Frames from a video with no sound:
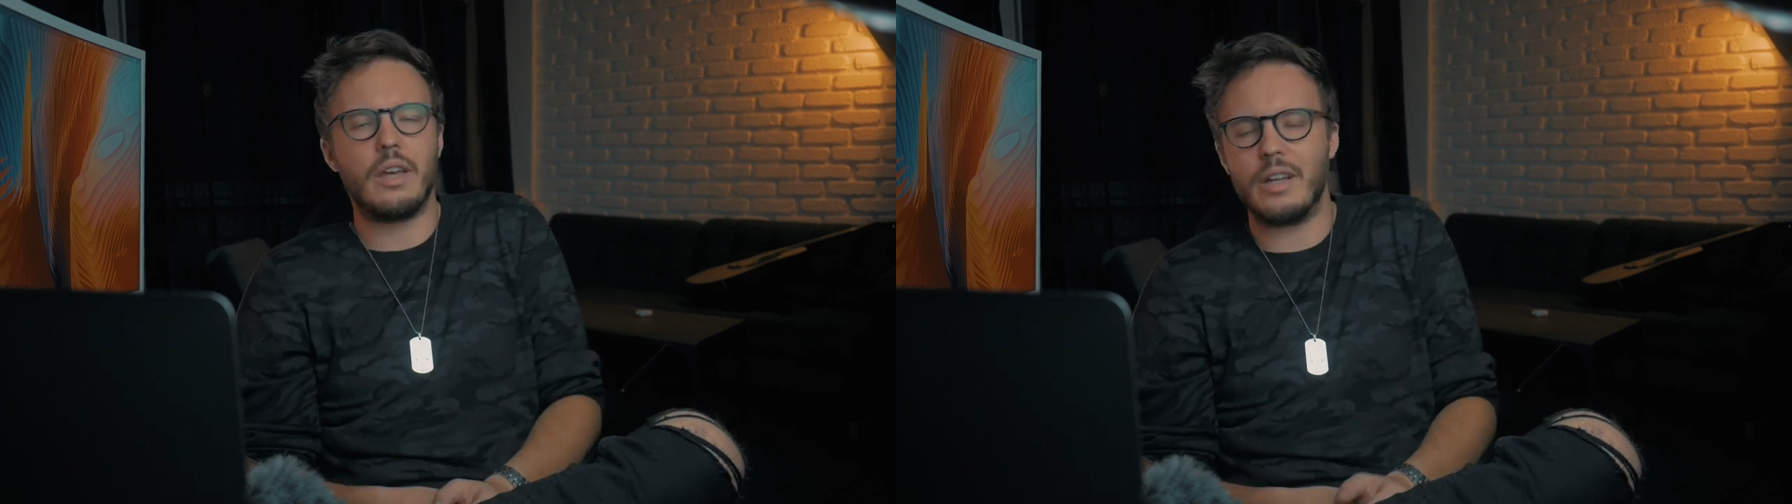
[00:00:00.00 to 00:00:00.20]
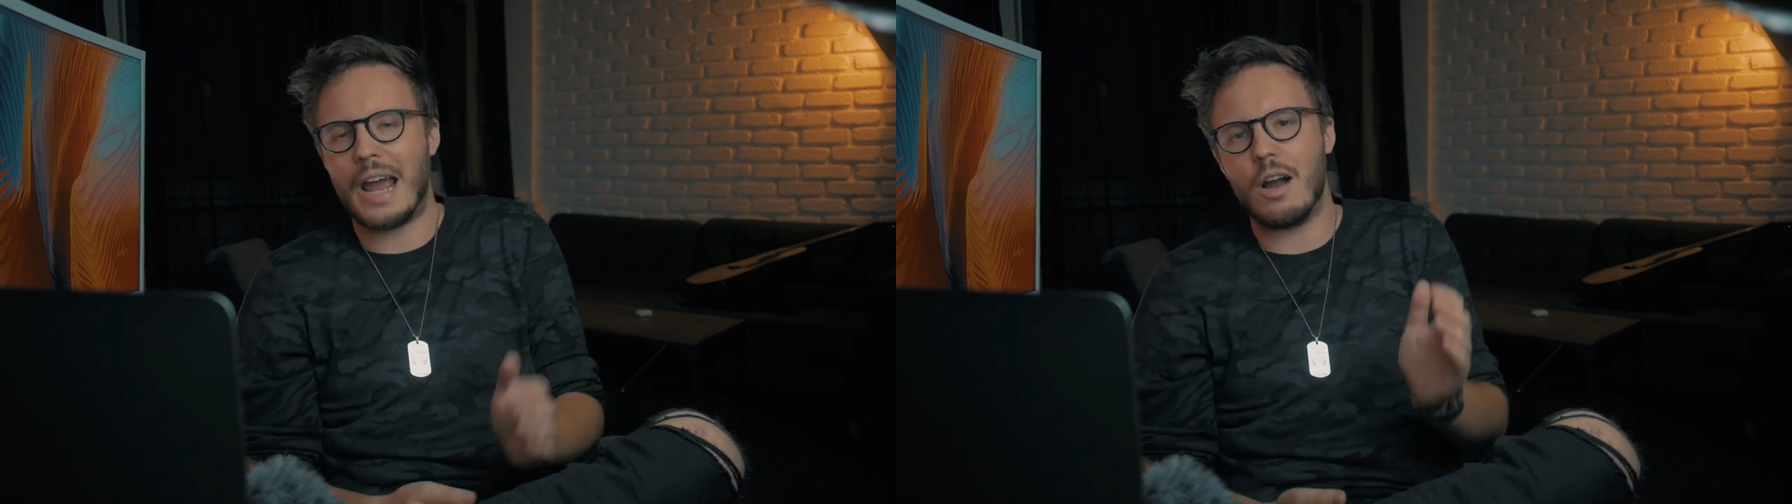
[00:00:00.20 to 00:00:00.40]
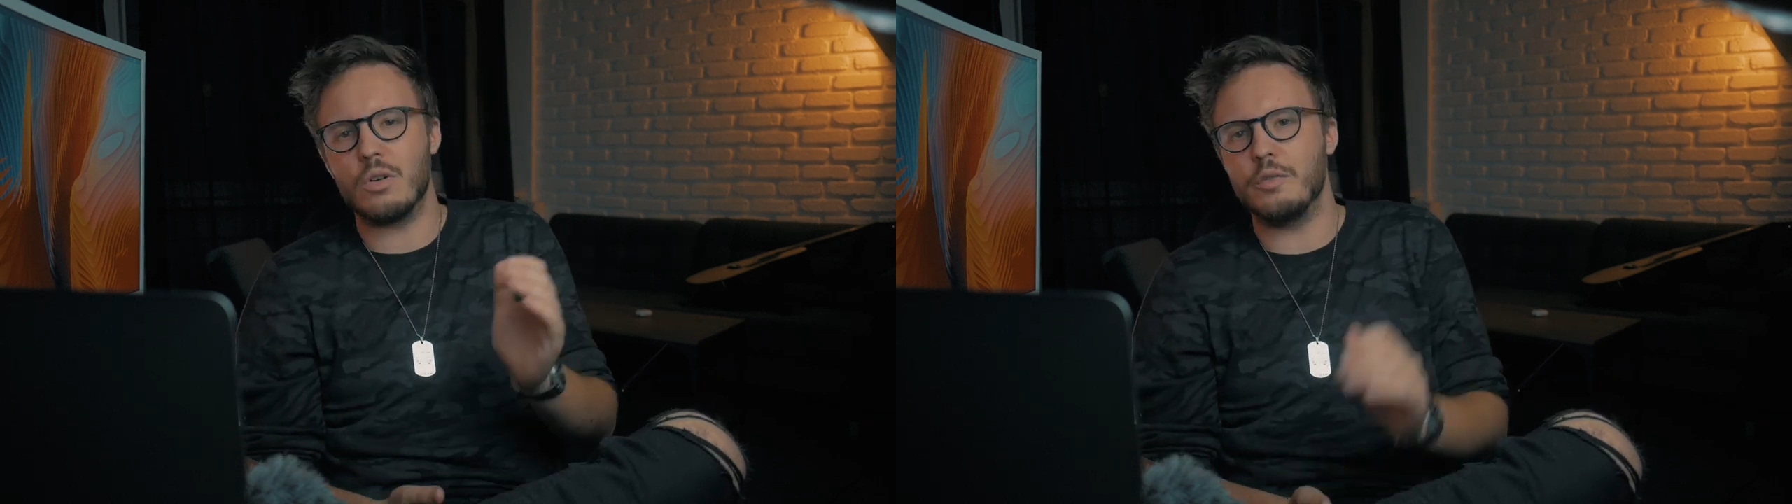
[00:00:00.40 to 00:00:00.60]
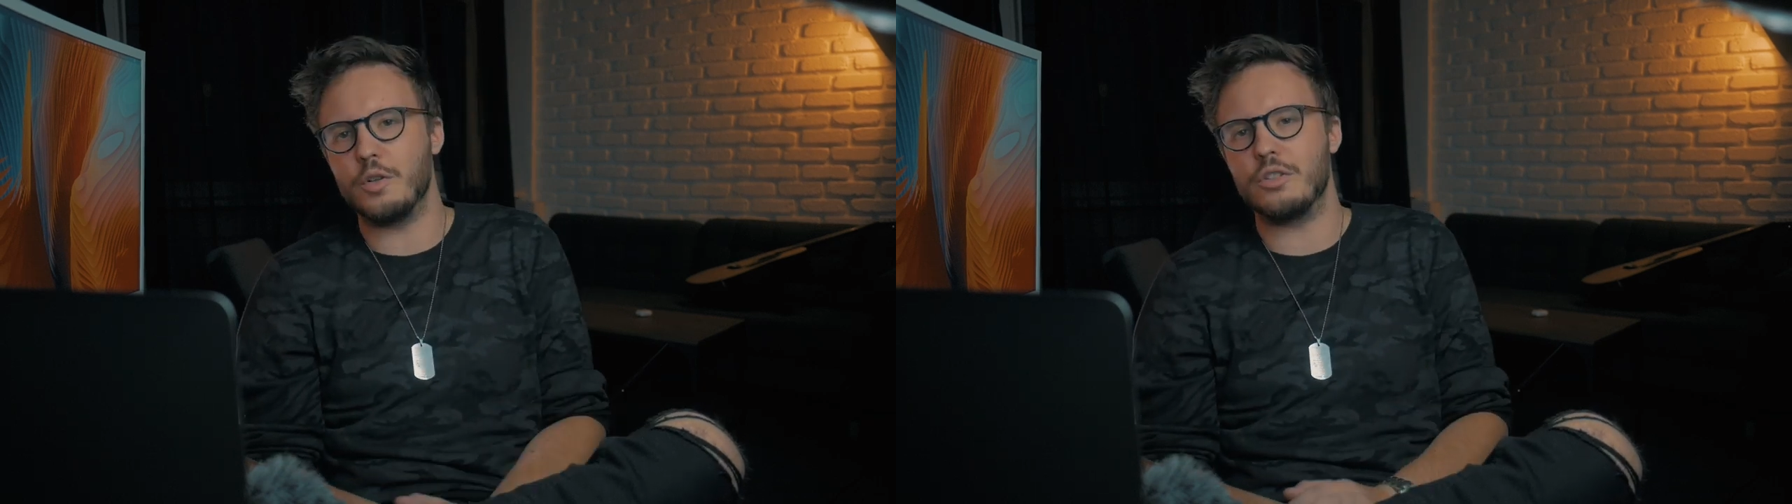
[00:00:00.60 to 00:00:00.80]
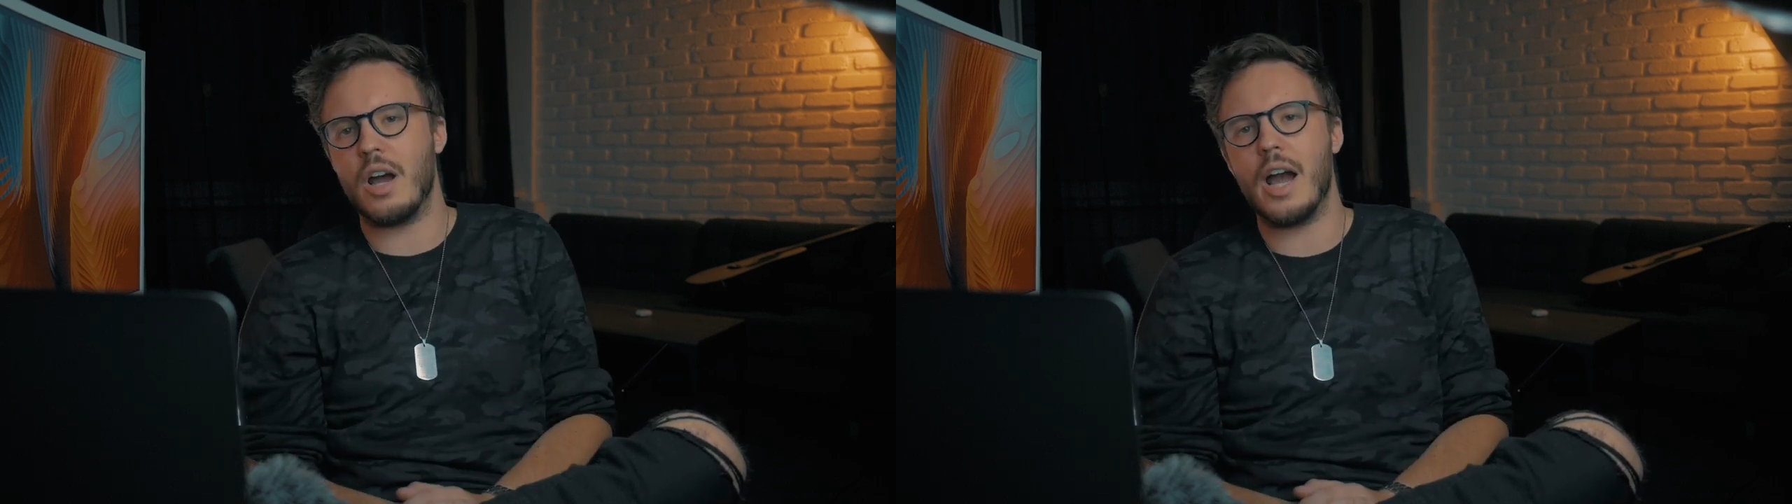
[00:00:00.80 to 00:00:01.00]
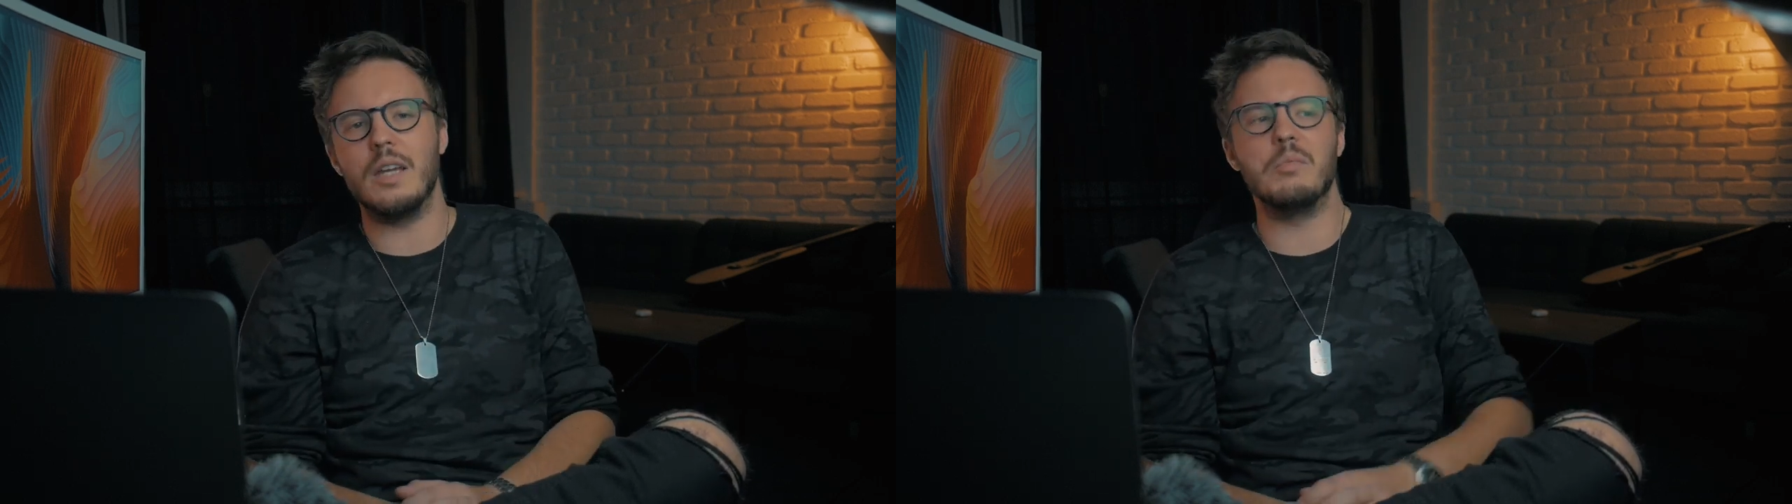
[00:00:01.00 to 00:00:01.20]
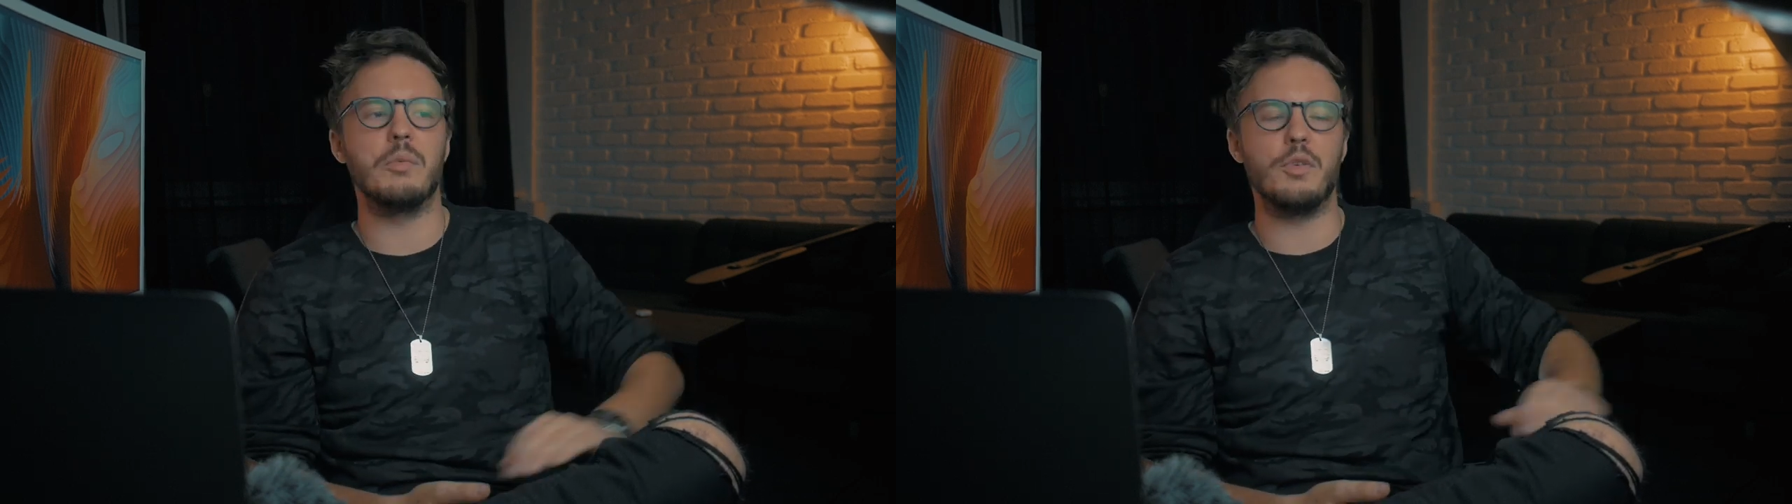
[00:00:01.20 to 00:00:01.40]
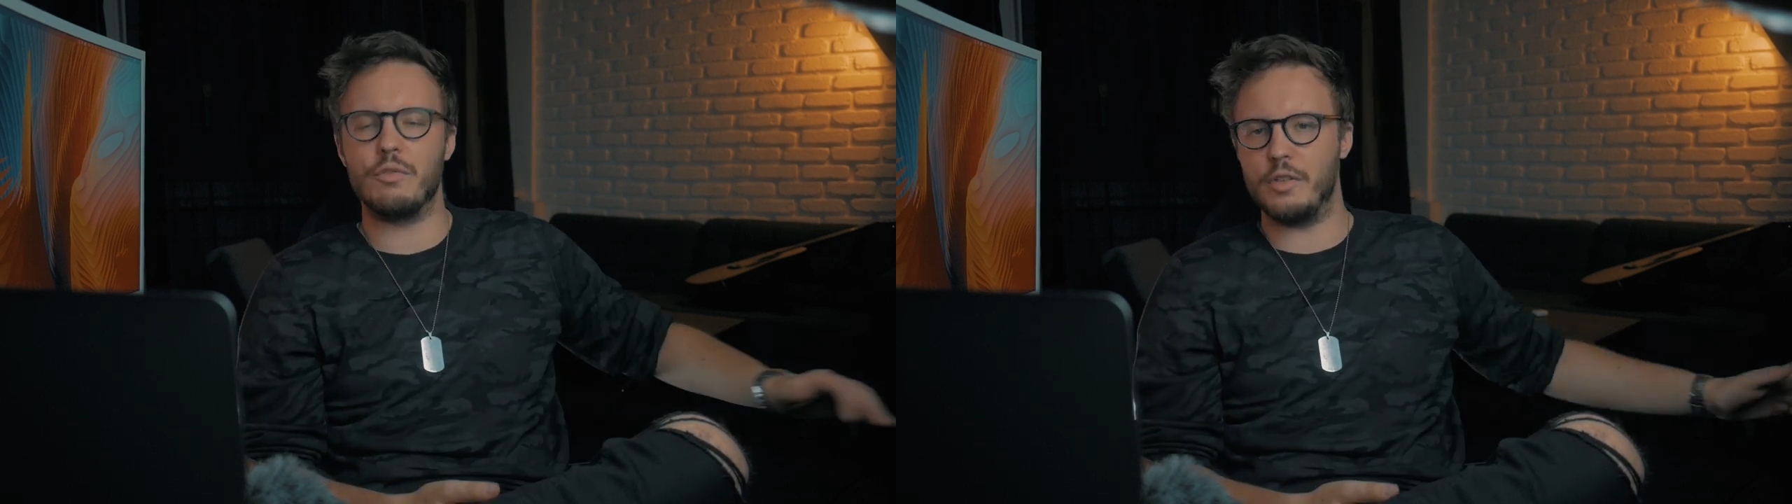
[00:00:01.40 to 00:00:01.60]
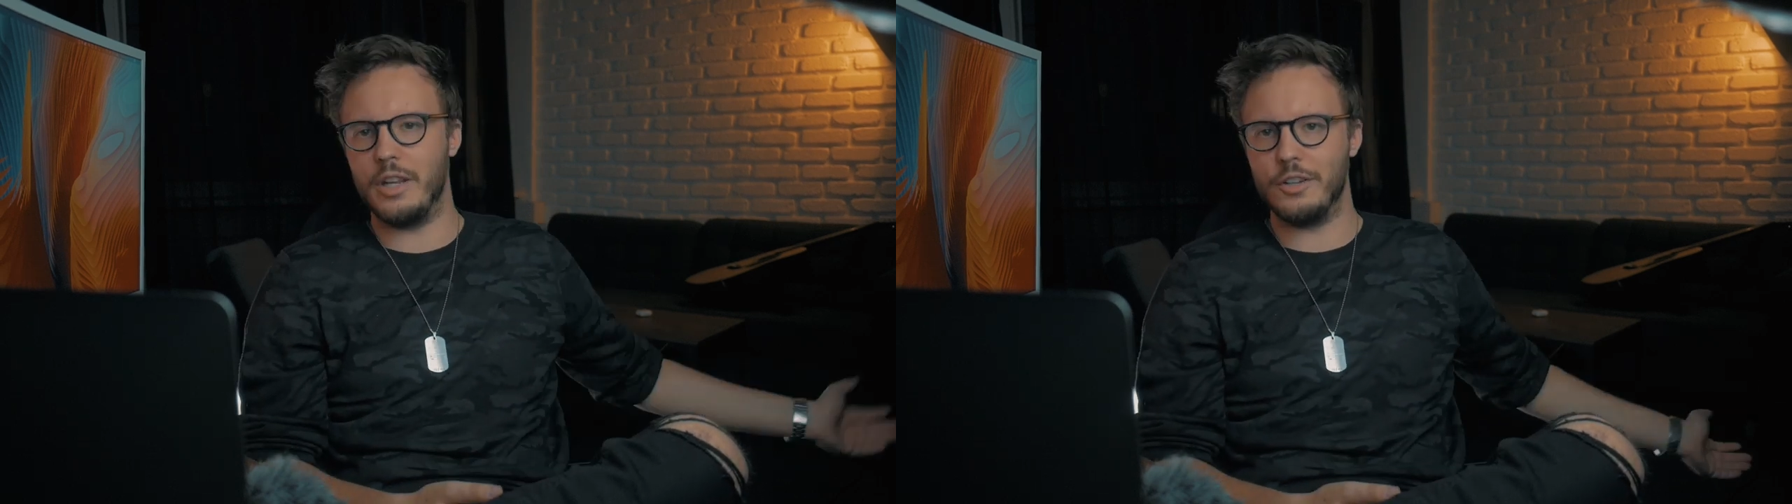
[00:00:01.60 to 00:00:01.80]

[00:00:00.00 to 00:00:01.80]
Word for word: take an hour of your time. Maybe you have an